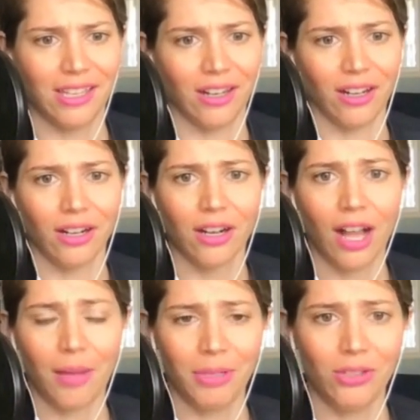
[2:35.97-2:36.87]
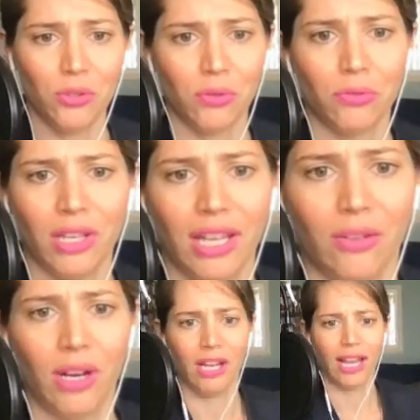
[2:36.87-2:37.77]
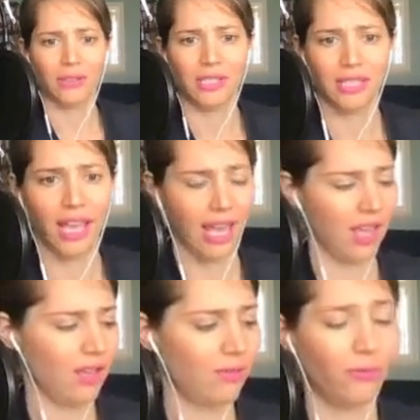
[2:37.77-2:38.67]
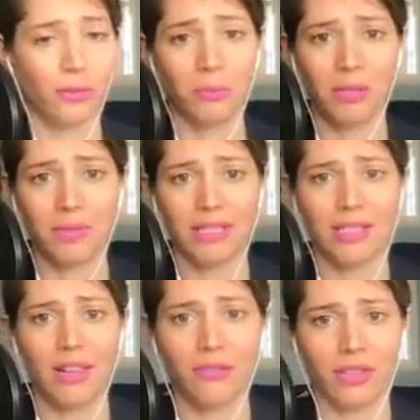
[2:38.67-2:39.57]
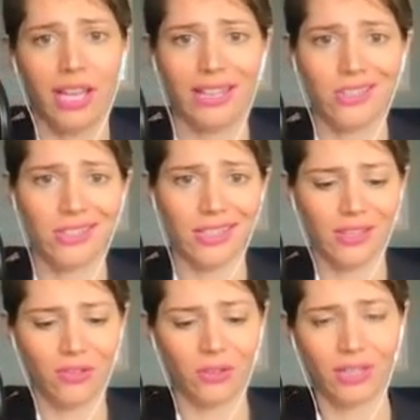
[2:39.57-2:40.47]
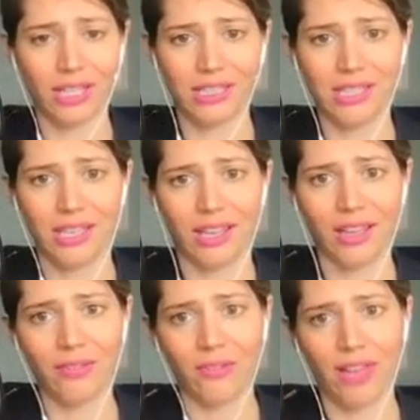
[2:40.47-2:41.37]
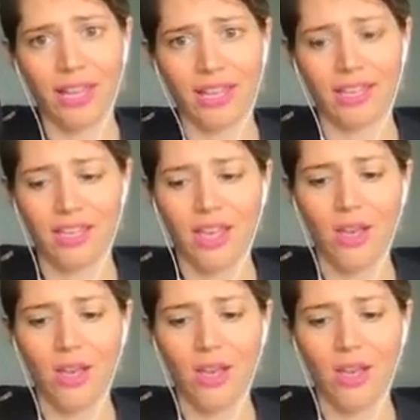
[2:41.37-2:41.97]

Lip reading: here. I'm going to do a reading right now today for me, myself, and I, just to give you an idea of, like,